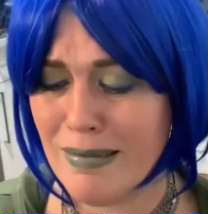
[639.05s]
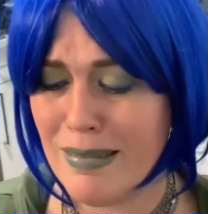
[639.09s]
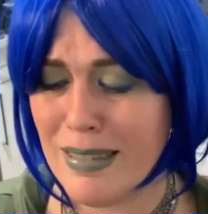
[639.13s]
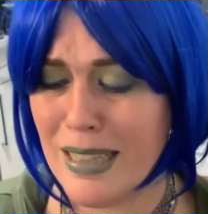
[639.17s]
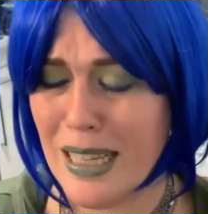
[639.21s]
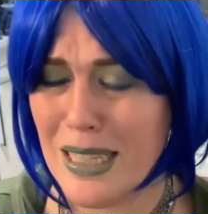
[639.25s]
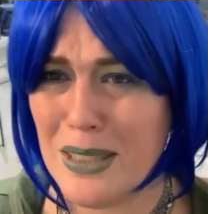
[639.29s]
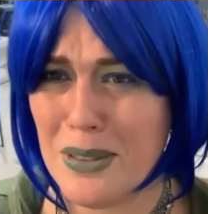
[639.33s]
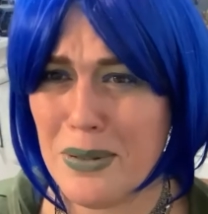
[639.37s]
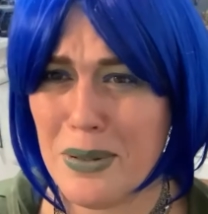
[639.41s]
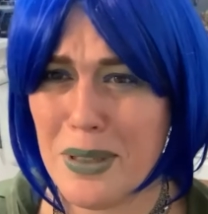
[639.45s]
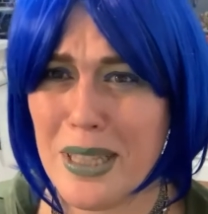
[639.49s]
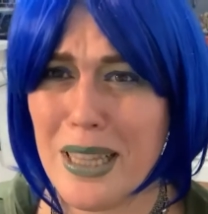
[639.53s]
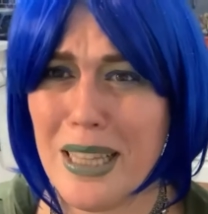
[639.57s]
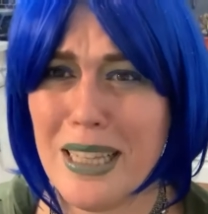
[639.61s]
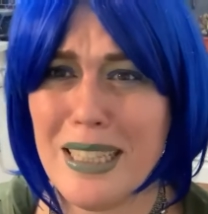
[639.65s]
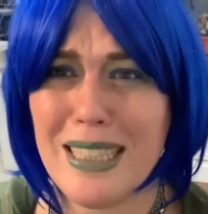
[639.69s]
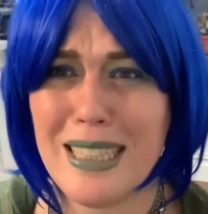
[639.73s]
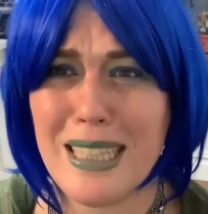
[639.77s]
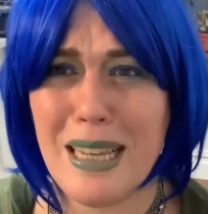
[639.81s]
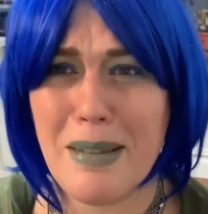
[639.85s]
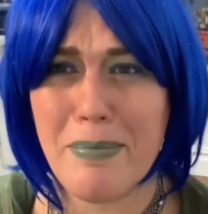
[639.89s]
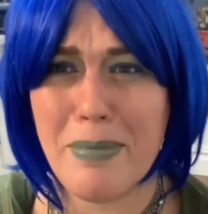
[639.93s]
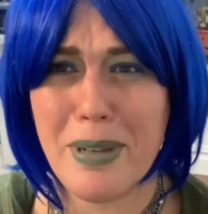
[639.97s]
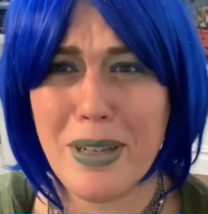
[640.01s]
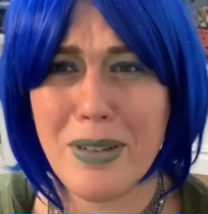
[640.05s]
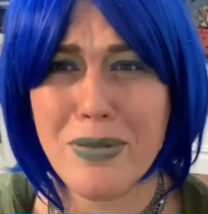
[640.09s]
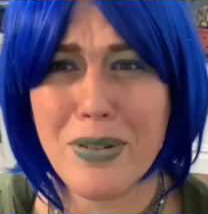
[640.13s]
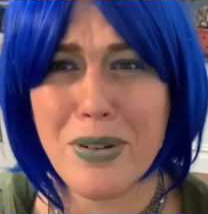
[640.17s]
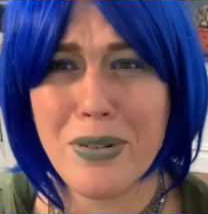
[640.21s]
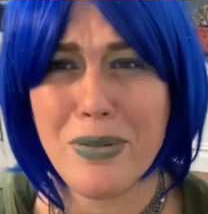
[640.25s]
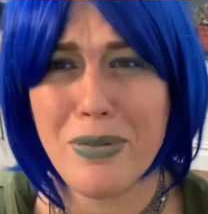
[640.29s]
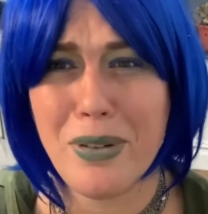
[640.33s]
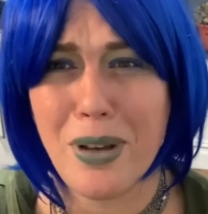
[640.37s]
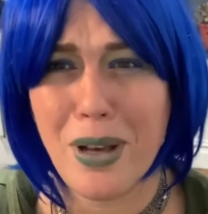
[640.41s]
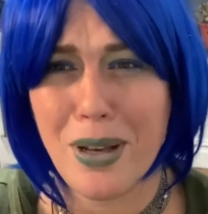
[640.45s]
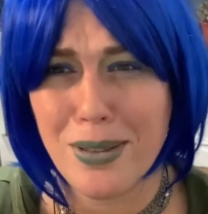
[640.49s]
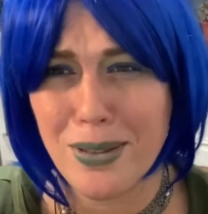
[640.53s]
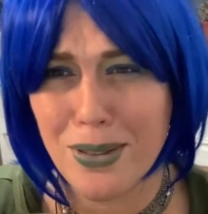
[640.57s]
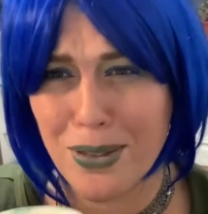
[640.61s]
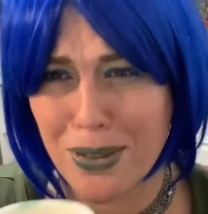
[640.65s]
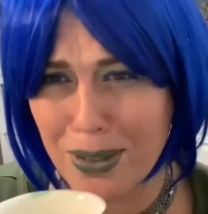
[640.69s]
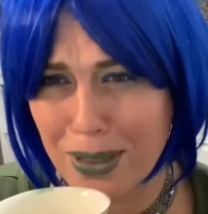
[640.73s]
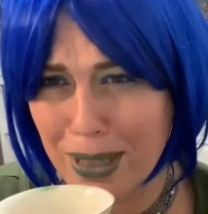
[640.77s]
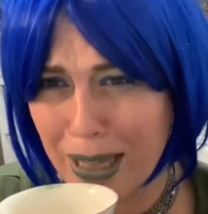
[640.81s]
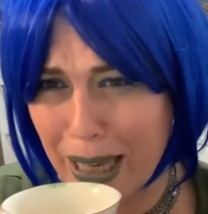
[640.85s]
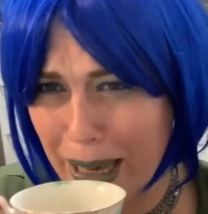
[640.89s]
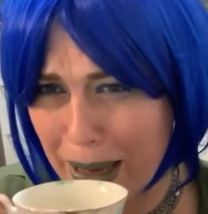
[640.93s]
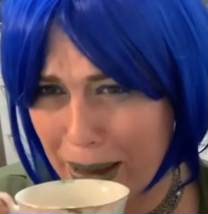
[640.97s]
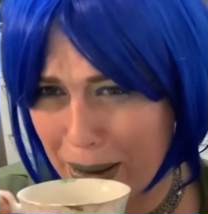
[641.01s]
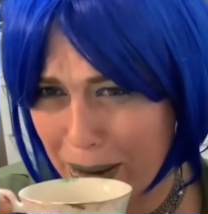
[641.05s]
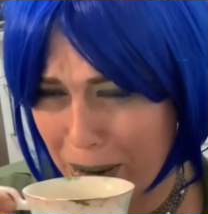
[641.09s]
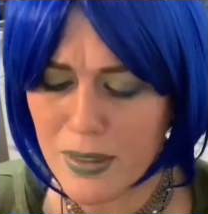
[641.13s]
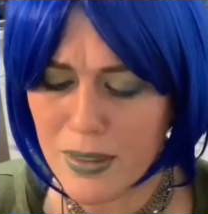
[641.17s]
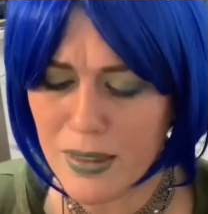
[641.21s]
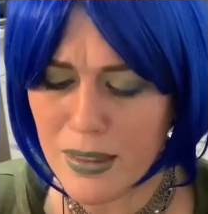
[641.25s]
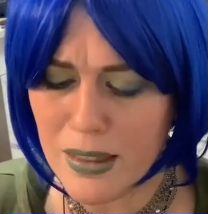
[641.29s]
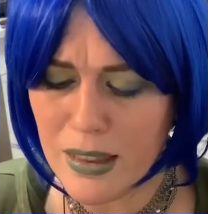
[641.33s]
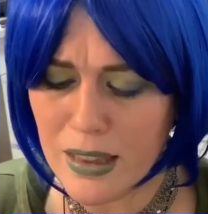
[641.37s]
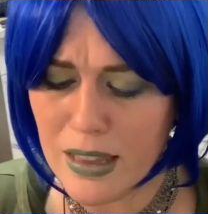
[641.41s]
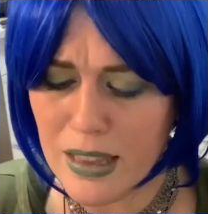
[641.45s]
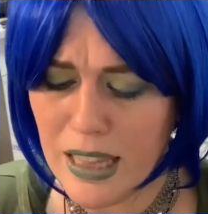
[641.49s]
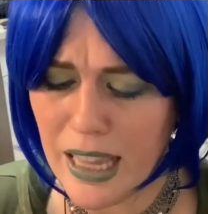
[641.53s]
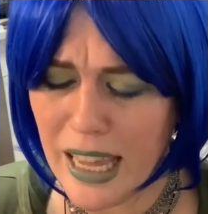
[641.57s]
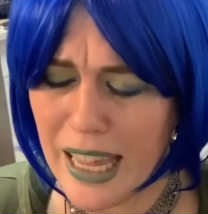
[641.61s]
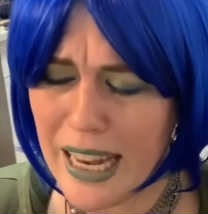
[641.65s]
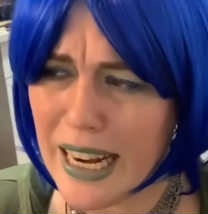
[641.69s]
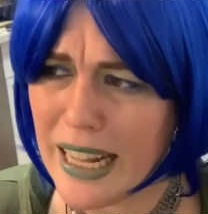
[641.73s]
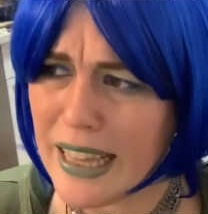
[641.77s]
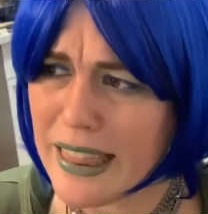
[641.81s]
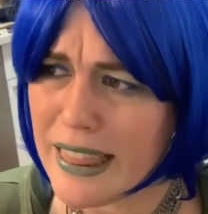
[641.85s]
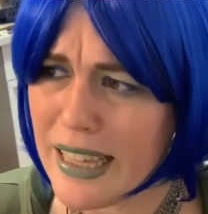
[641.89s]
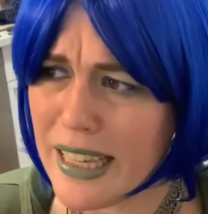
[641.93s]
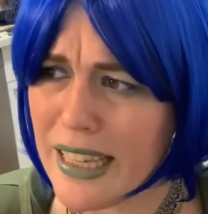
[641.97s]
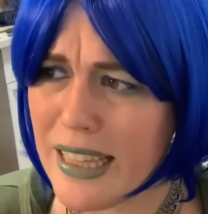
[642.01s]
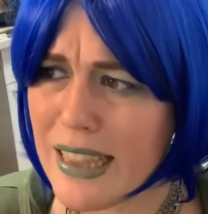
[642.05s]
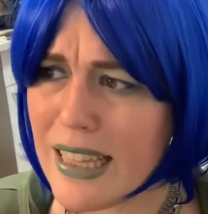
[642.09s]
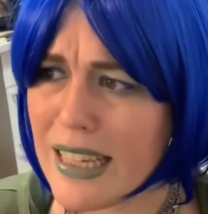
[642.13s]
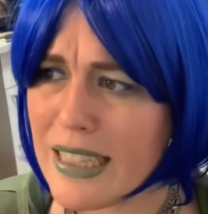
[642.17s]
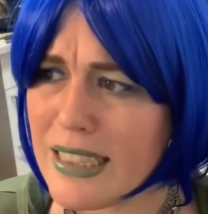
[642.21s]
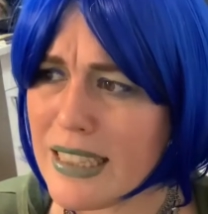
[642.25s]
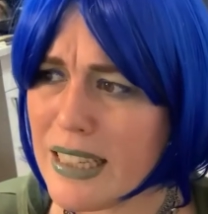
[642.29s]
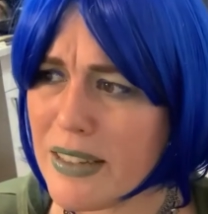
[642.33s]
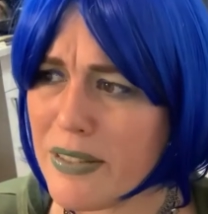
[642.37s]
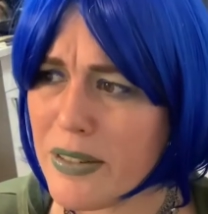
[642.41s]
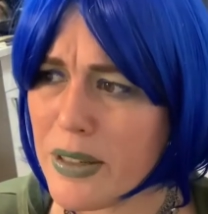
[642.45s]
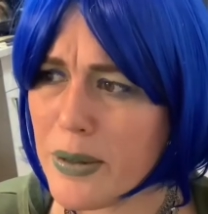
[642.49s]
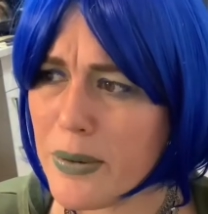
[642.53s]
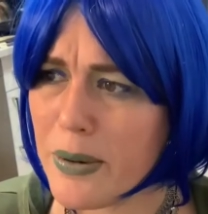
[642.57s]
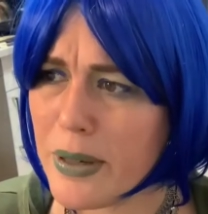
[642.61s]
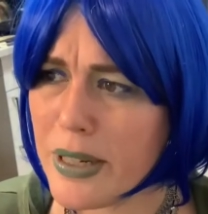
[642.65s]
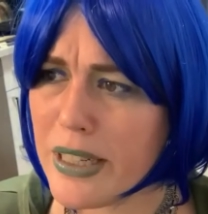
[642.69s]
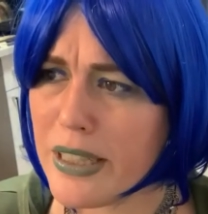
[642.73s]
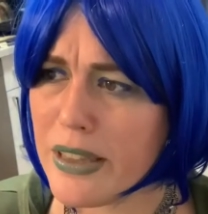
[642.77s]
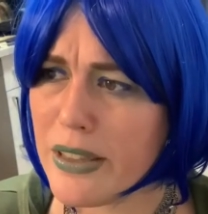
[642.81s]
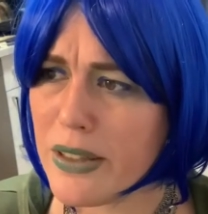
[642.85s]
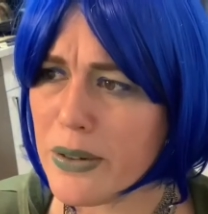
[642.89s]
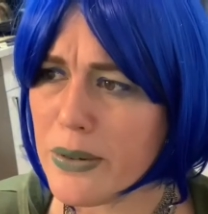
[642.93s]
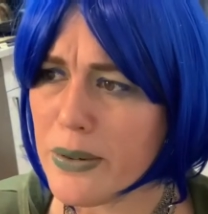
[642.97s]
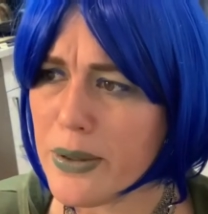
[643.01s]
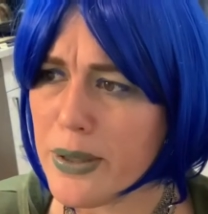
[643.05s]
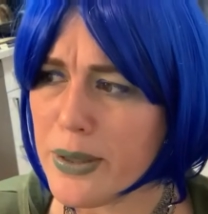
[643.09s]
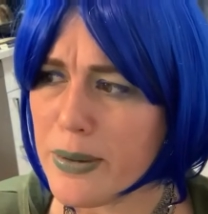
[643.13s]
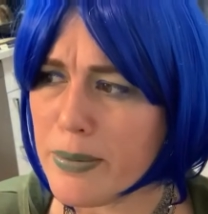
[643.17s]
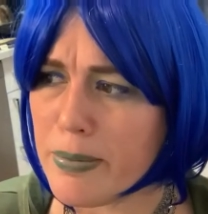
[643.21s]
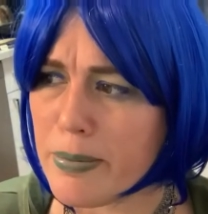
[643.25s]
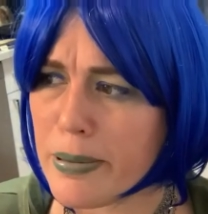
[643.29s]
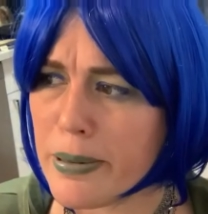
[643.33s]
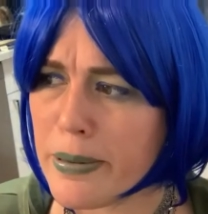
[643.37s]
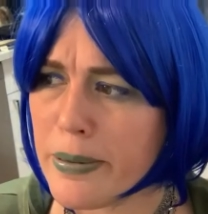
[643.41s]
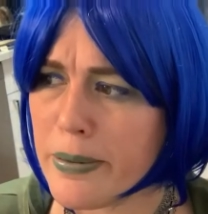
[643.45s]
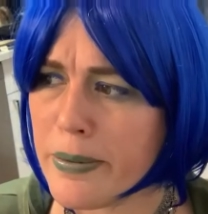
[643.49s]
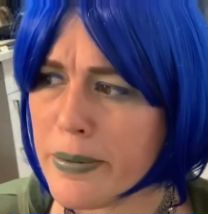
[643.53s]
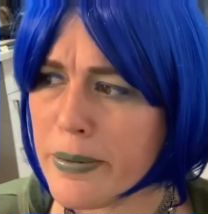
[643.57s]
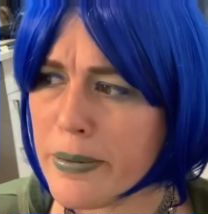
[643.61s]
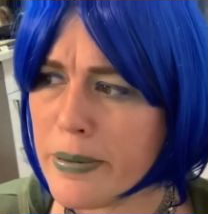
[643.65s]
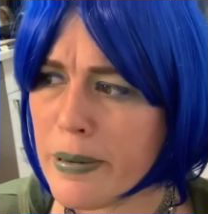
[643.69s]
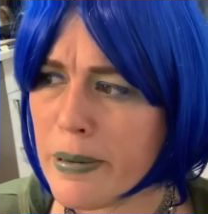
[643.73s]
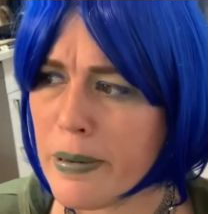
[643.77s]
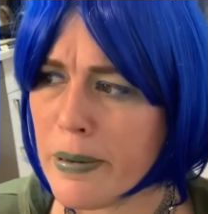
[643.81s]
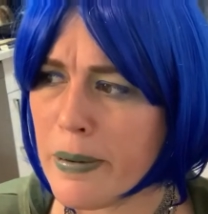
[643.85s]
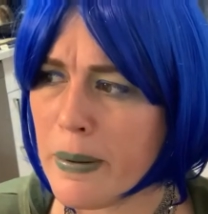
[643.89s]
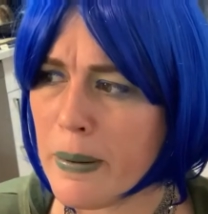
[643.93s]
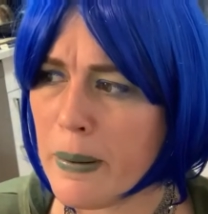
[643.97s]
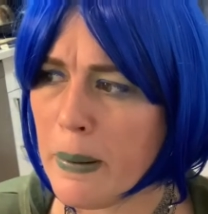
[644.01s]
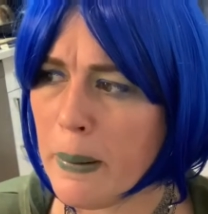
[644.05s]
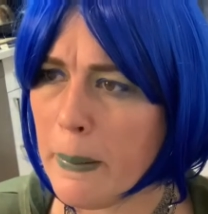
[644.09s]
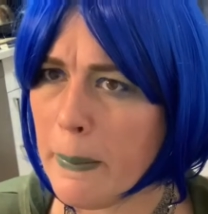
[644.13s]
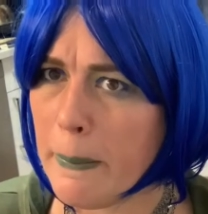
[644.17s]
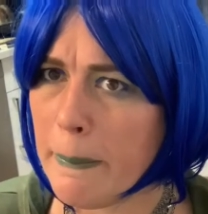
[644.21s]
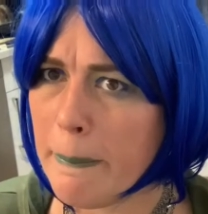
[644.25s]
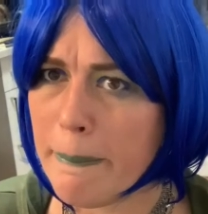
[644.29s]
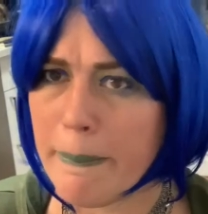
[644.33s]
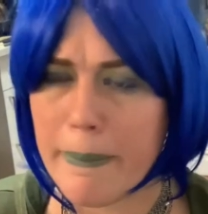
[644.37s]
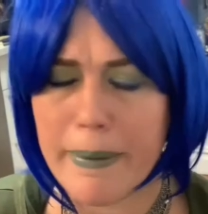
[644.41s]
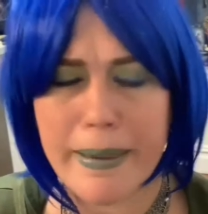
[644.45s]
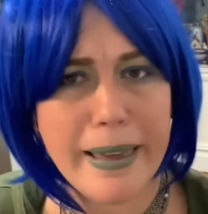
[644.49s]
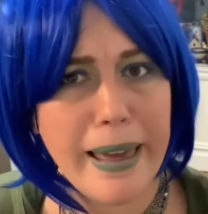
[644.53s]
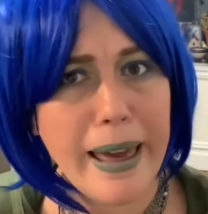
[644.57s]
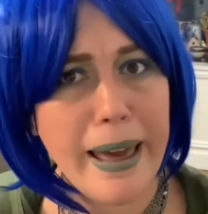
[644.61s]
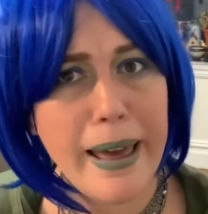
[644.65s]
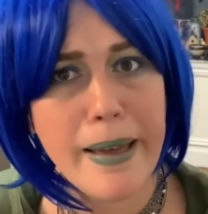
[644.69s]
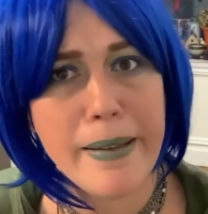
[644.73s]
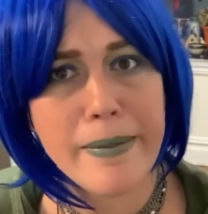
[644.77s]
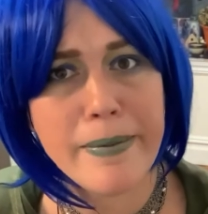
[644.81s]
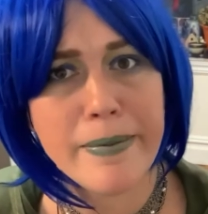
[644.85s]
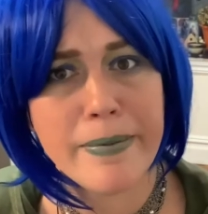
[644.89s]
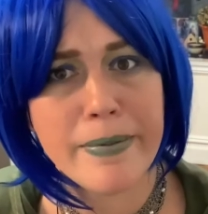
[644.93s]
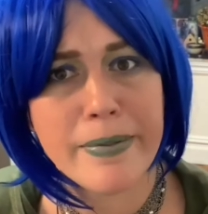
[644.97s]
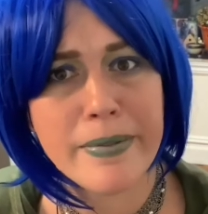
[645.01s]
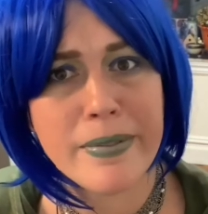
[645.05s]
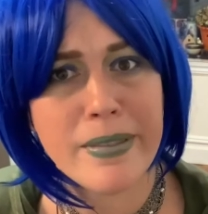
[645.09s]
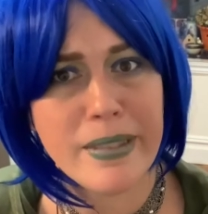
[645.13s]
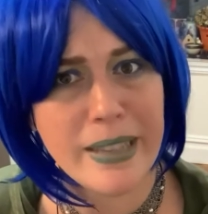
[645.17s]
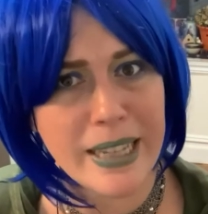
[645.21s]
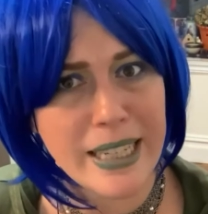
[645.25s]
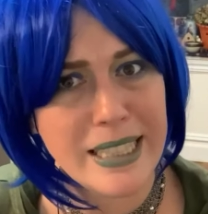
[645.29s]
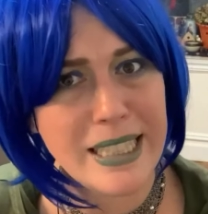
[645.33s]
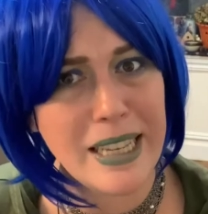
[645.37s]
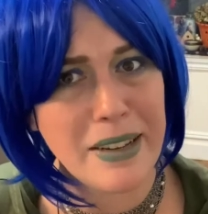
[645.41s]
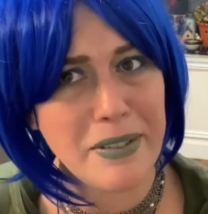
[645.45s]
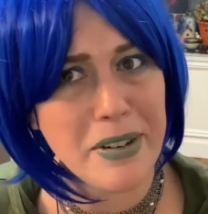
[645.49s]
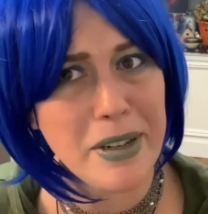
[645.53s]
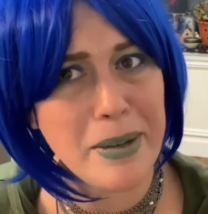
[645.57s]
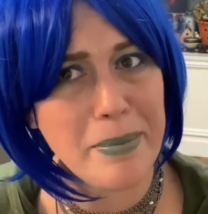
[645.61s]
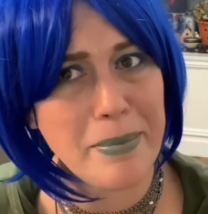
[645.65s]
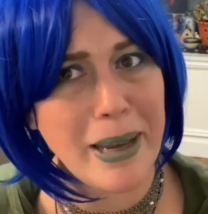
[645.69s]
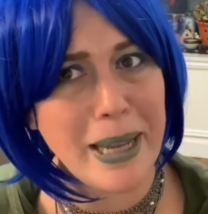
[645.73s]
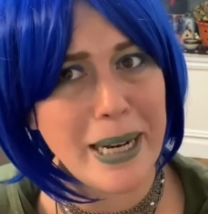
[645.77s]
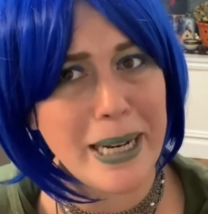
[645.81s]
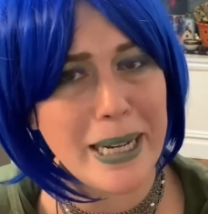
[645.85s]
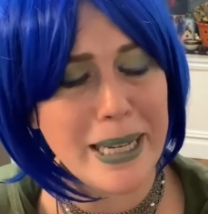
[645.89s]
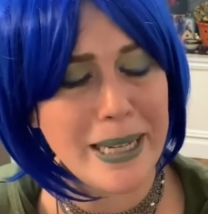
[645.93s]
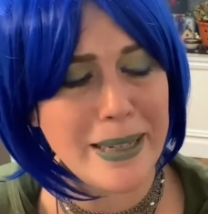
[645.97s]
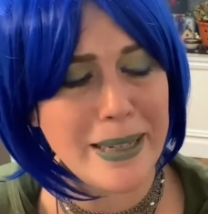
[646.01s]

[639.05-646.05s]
That's where they sent me for foster care. And I think that's everyone in the group. Yeah, that's everybody.